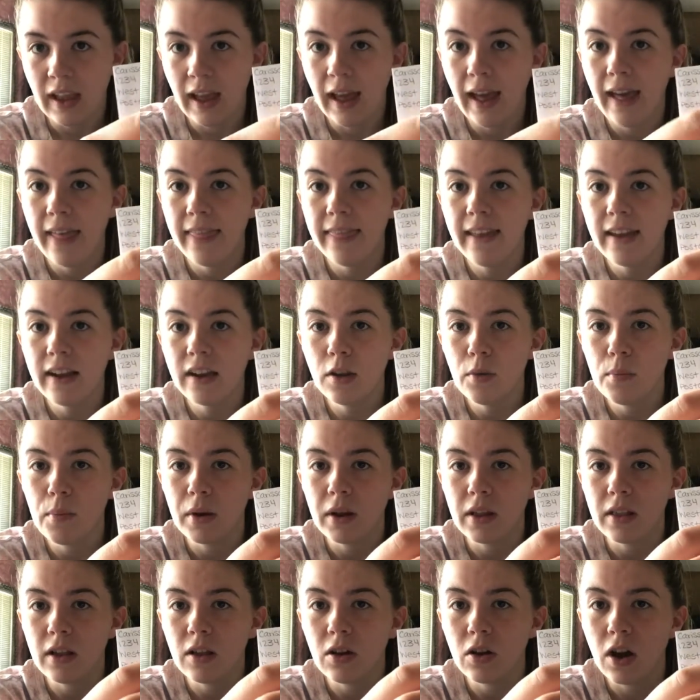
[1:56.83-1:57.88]
and then you put a
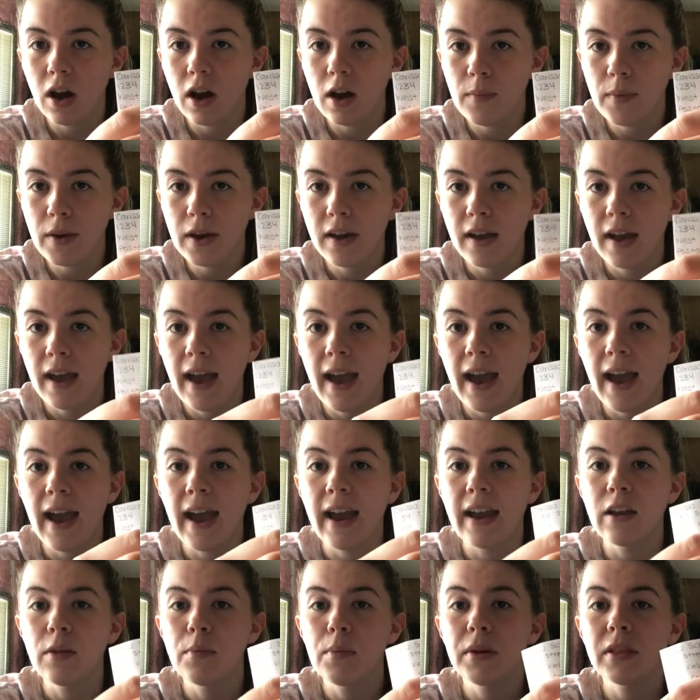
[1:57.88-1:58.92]
little comma,
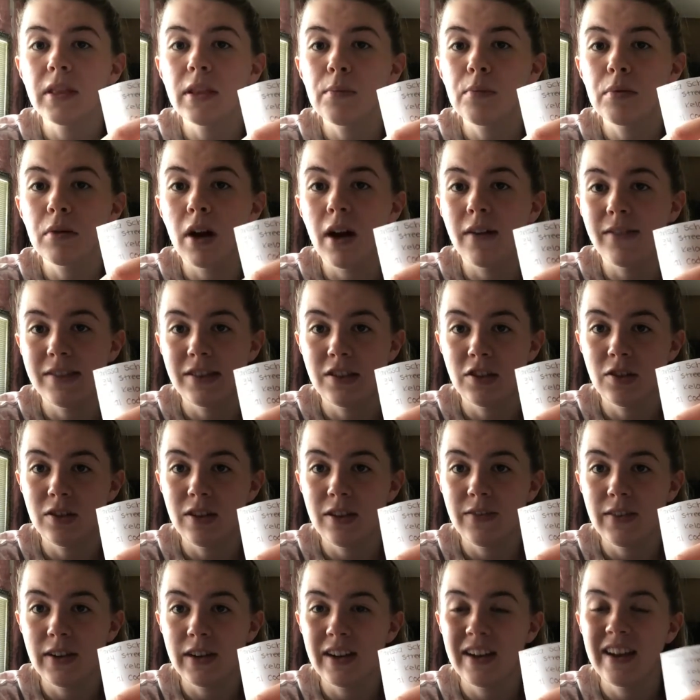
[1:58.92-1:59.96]
and you put the province you
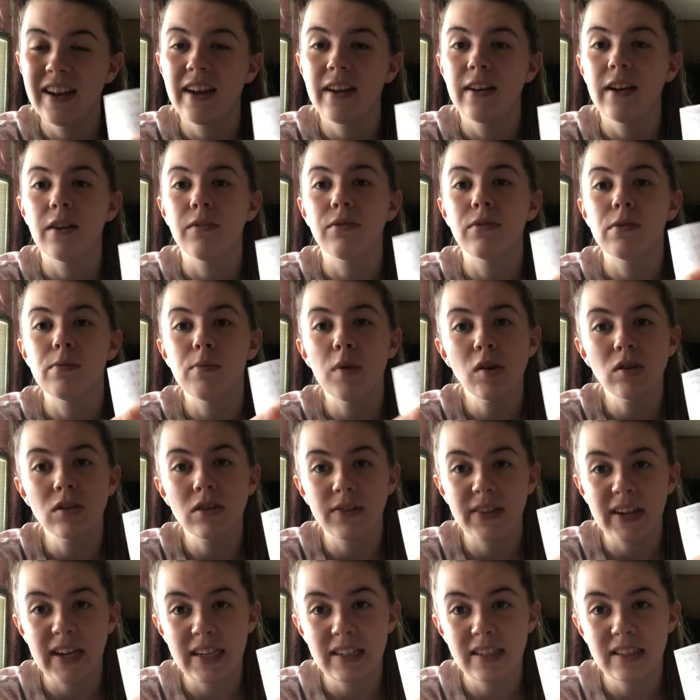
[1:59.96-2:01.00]
live in. Now for most of
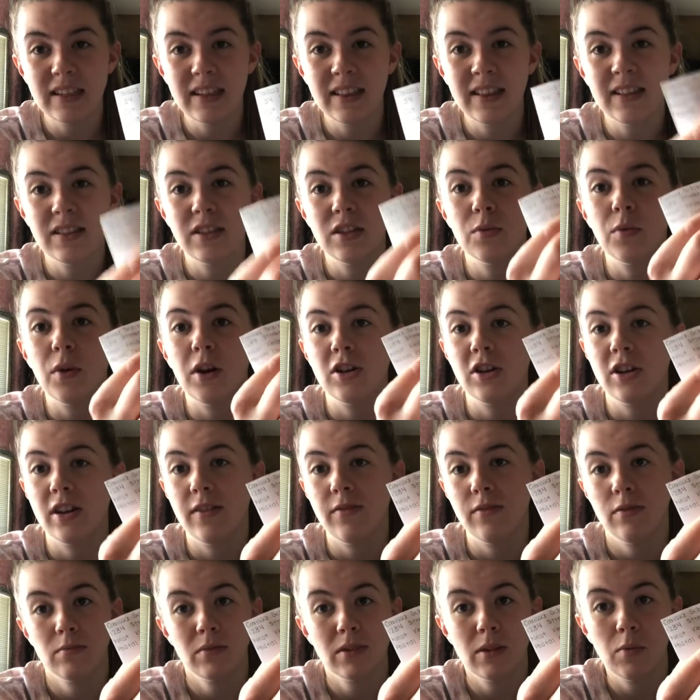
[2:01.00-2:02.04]
us, unless you're watching it
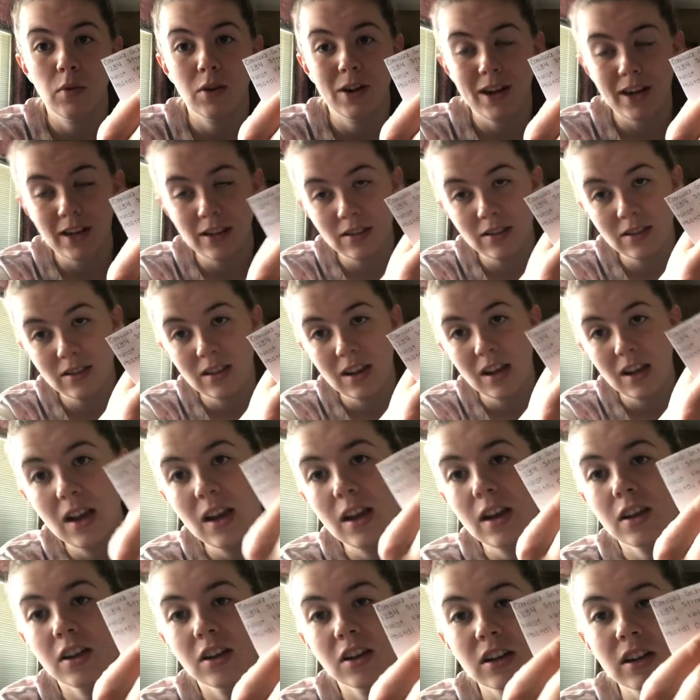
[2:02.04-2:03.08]
from somewhere else,
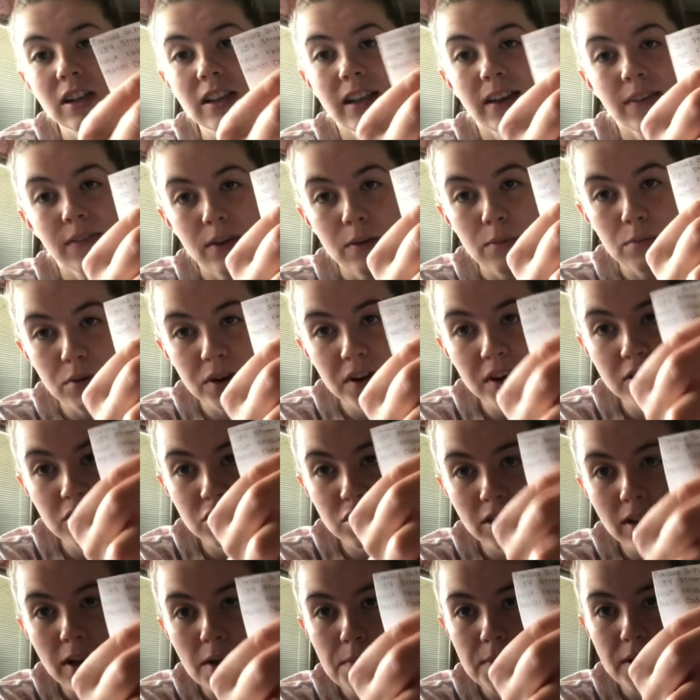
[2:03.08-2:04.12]
you're gonna live in British
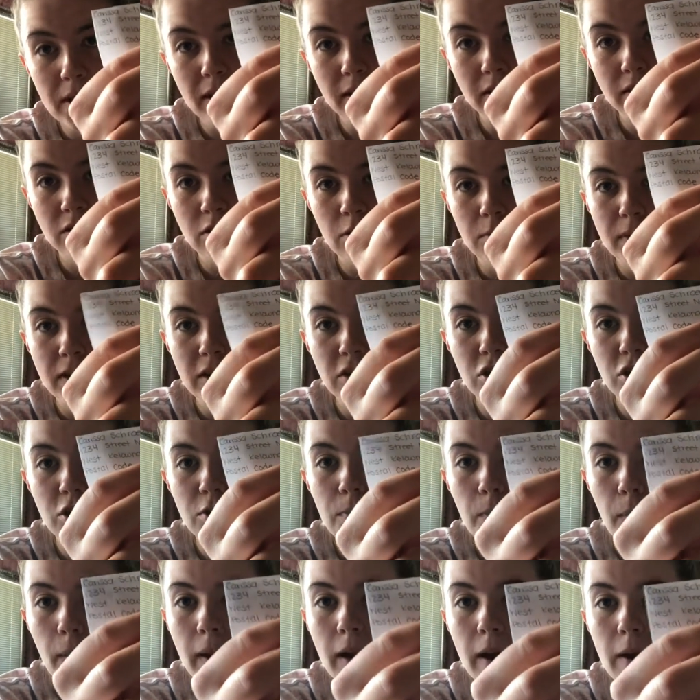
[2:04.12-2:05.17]
Columbia, so make sure you
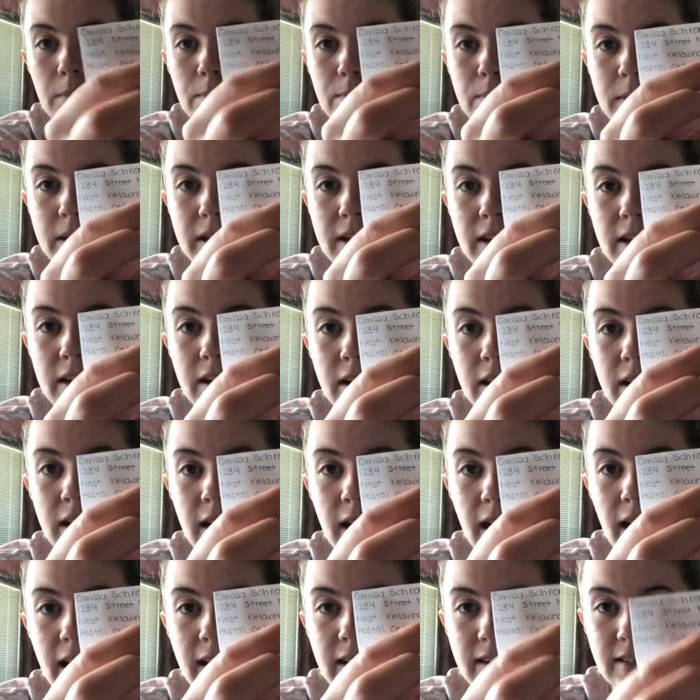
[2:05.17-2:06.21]
put a B
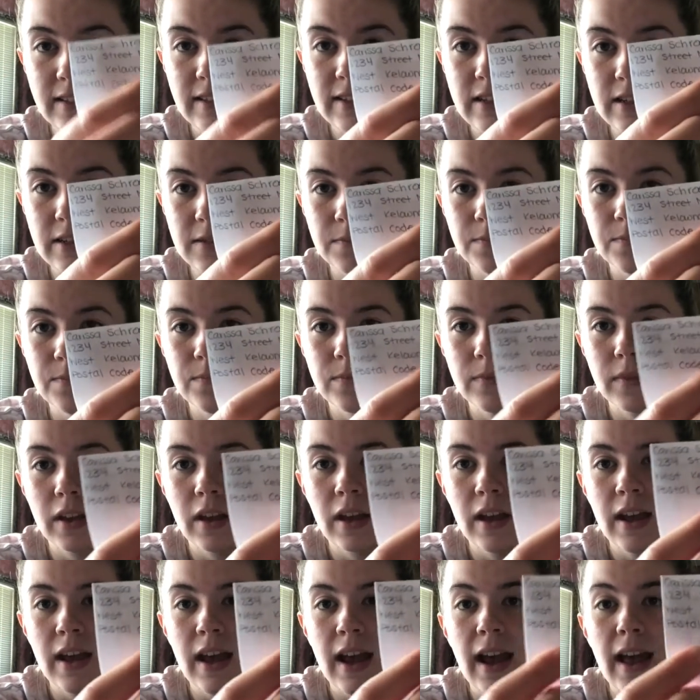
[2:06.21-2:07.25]
and a C.
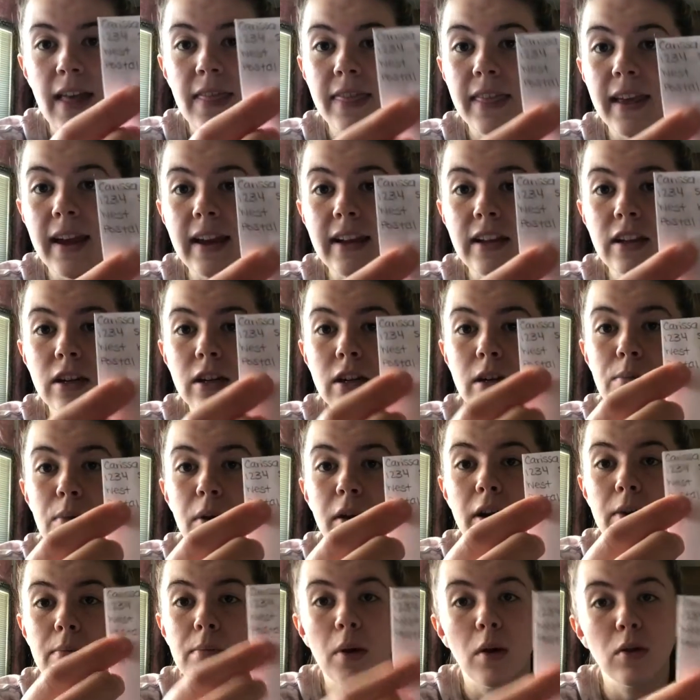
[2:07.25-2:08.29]
And then you're gonna put
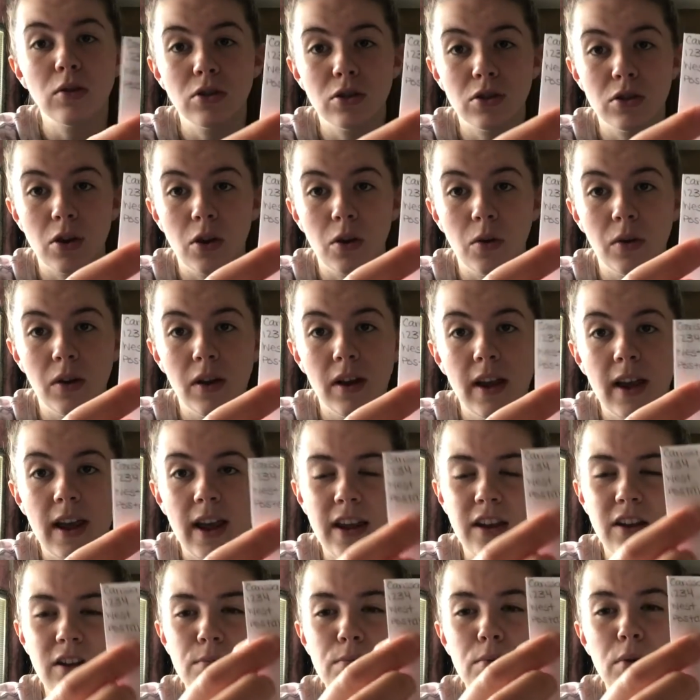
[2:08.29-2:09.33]
your postal code,
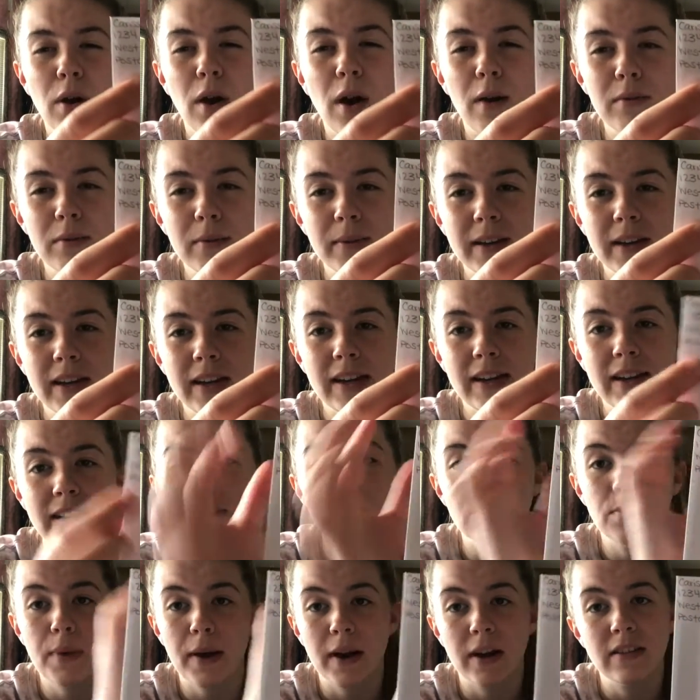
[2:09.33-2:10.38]
and you're probably gonna need
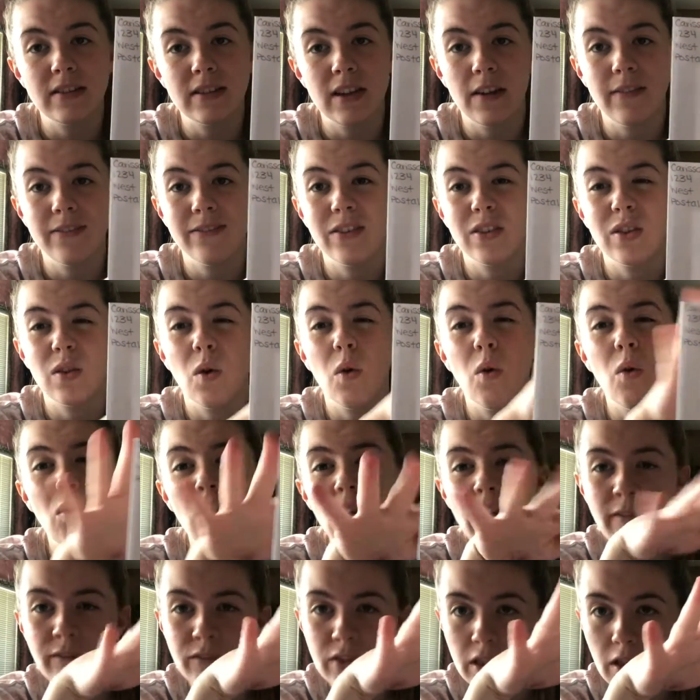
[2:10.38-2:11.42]
your parents' help for the whole
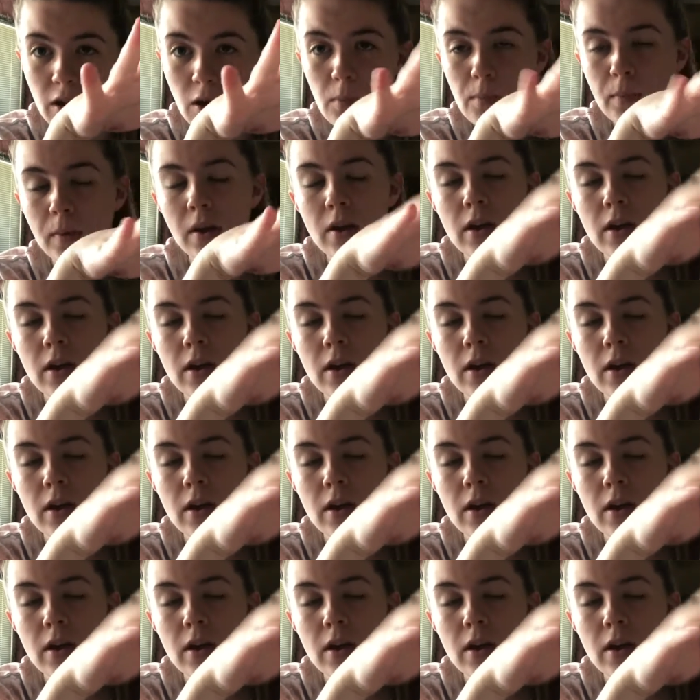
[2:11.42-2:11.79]
envelope,